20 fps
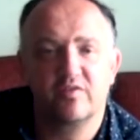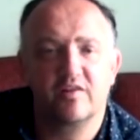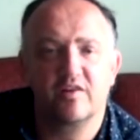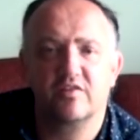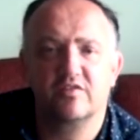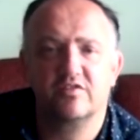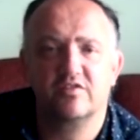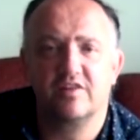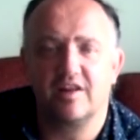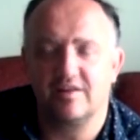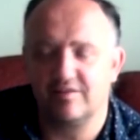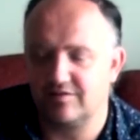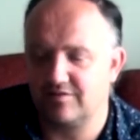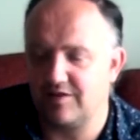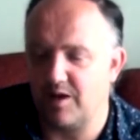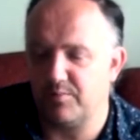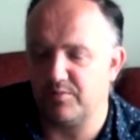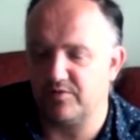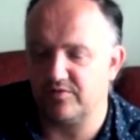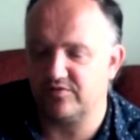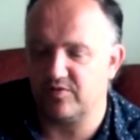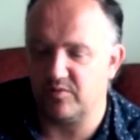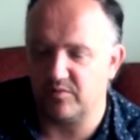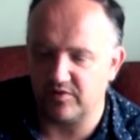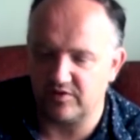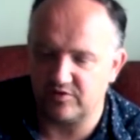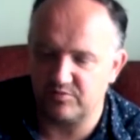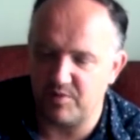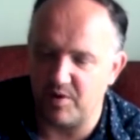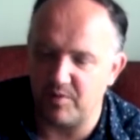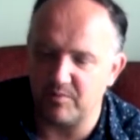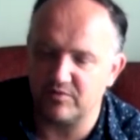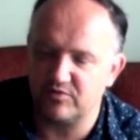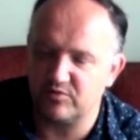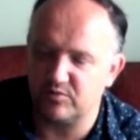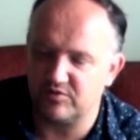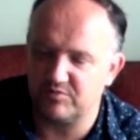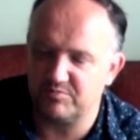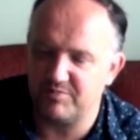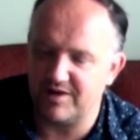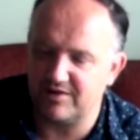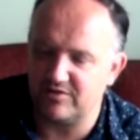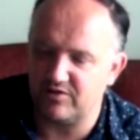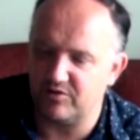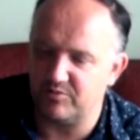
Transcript: That's a sample of some of the experiments to expect